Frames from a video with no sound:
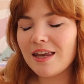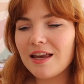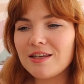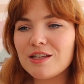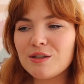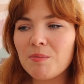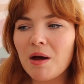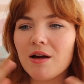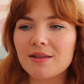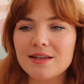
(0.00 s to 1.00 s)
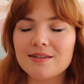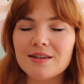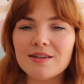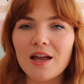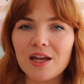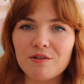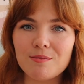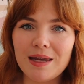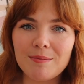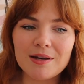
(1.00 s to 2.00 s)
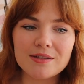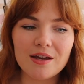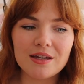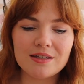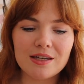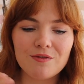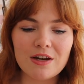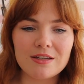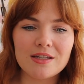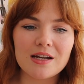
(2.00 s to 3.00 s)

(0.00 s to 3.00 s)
and it just sparked this desire in me because I did fashion